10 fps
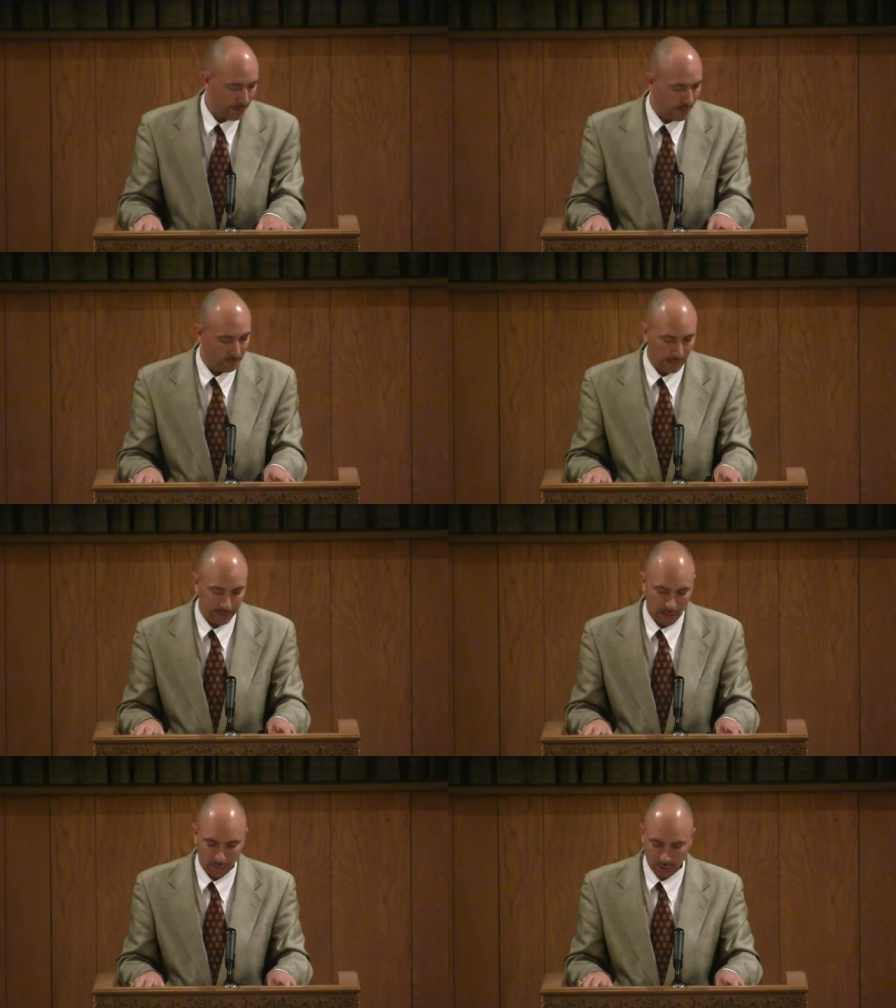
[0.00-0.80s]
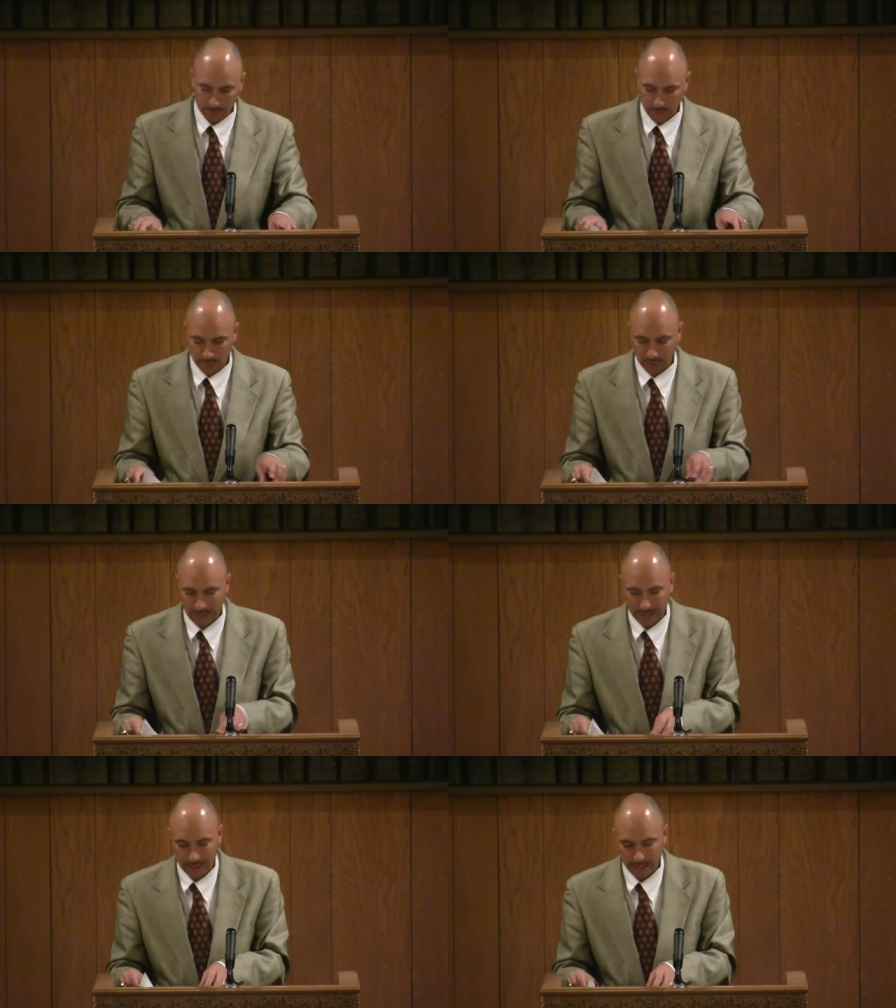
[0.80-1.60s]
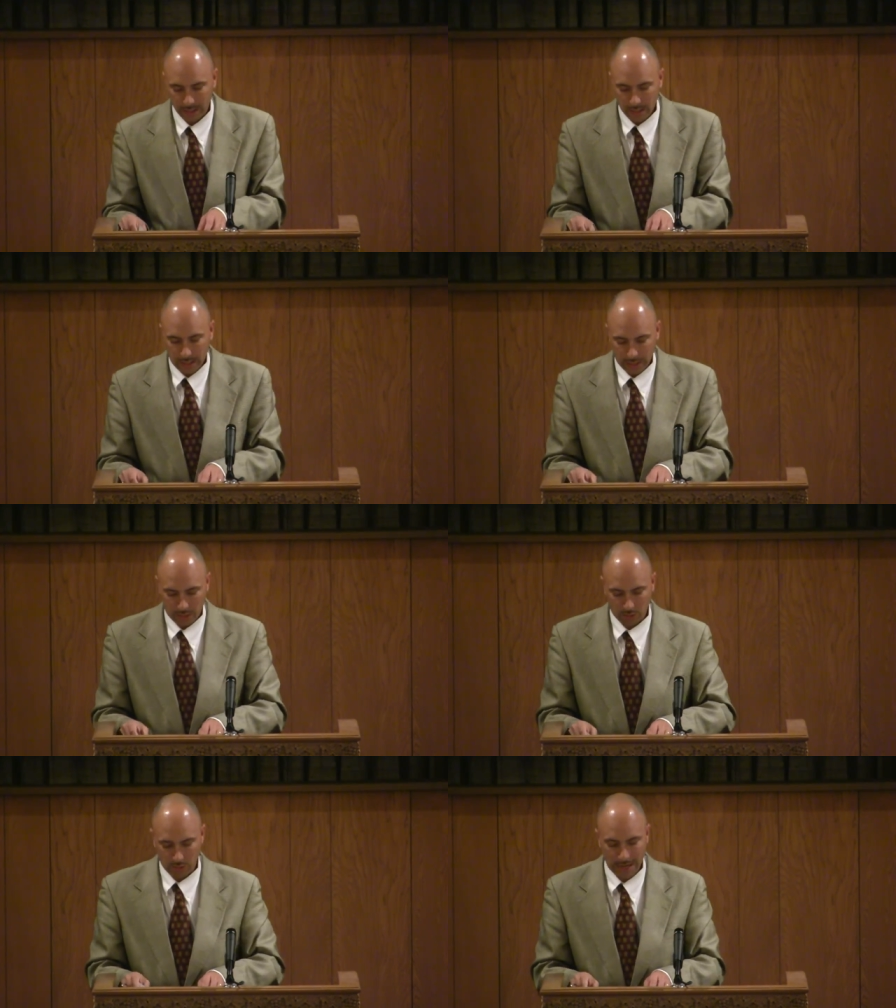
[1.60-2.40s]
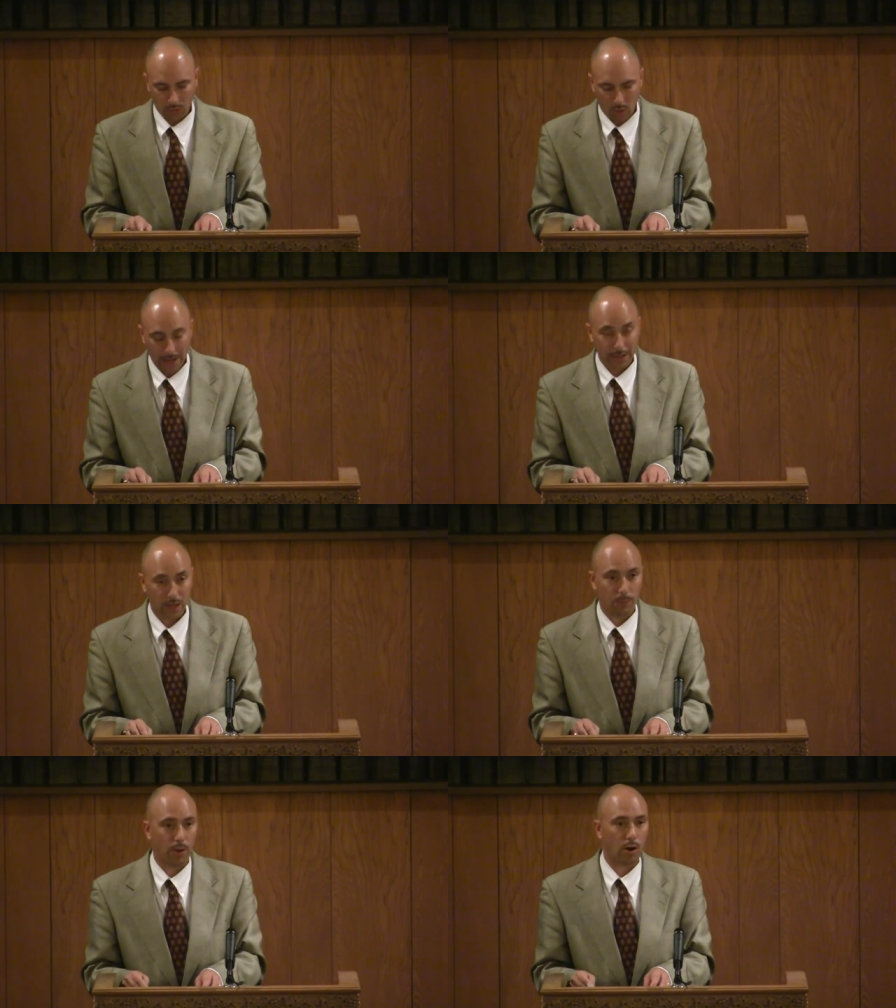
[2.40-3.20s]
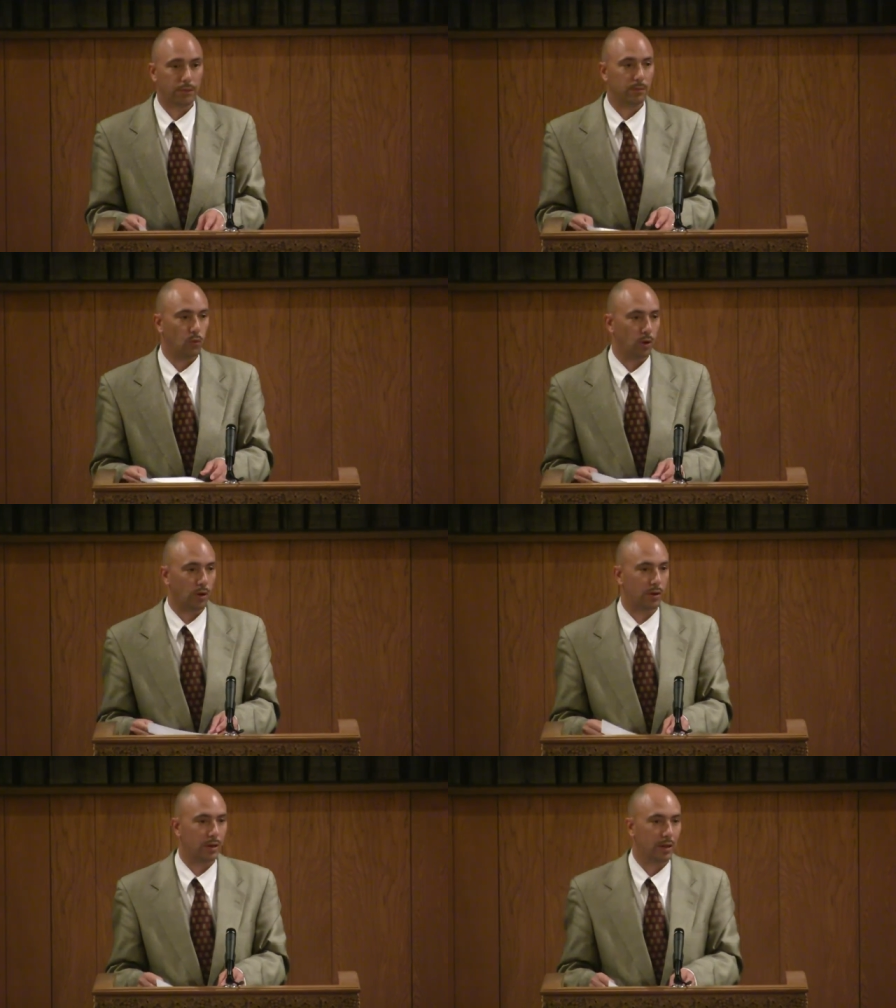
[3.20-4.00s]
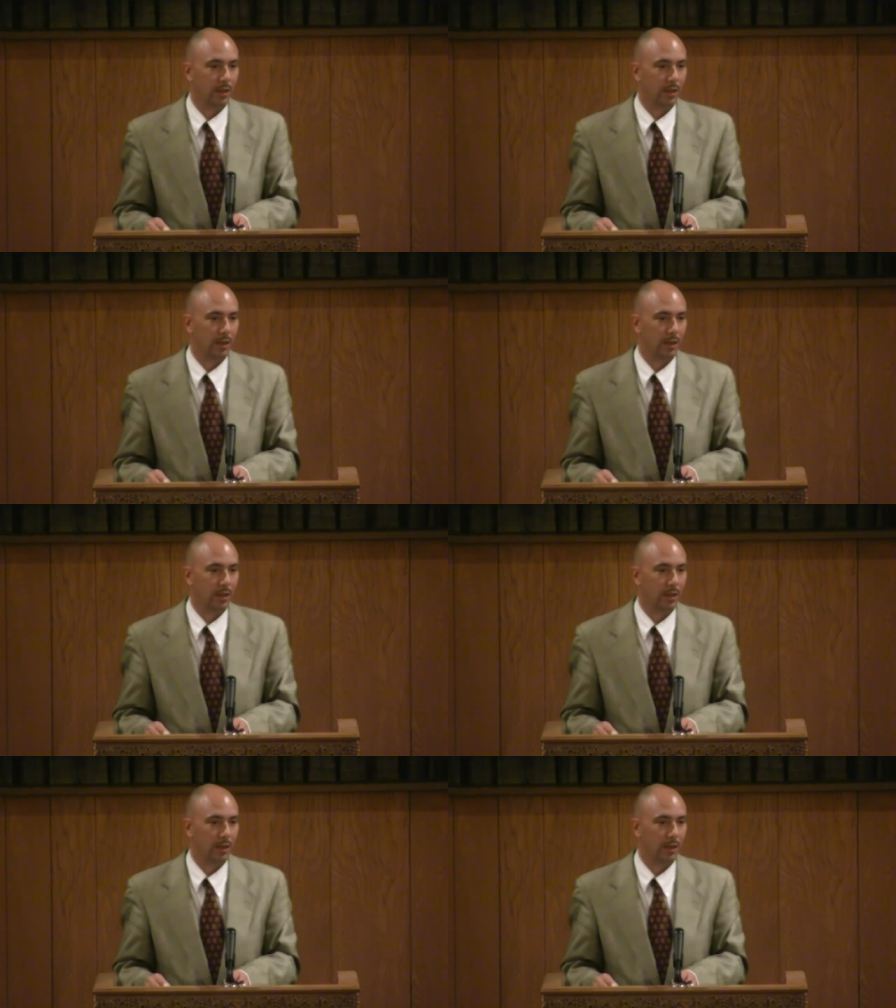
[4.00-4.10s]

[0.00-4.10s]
He believes the Holy Spirit directly, in a direct way, apart from the Word.